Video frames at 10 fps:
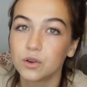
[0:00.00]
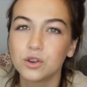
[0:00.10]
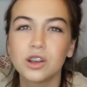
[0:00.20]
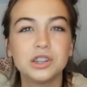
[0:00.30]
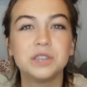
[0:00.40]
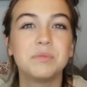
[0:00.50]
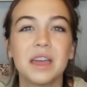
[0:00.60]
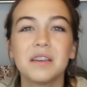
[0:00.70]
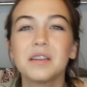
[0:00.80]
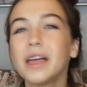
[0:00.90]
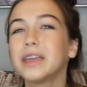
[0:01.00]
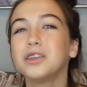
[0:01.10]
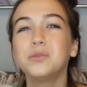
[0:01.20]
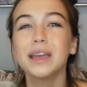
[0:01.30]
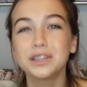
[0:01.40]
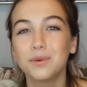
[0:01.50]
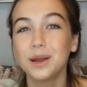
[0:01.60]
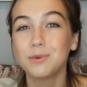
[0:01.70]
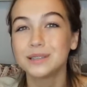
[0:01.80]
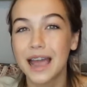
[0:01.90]
Or not GPA. Like, you get
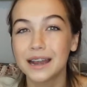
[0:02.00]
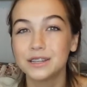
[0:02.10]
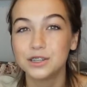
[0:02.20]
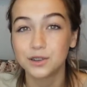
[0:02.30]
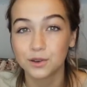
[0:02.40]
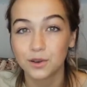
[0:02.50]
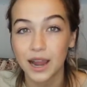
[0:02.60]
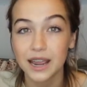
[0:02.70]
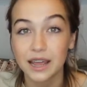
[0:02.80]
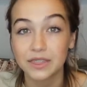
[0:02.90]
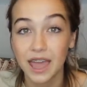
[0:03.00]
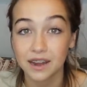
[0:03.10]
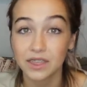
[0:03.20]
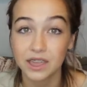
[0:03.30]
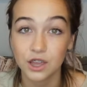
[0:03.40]
20 points added to your grade at the end of the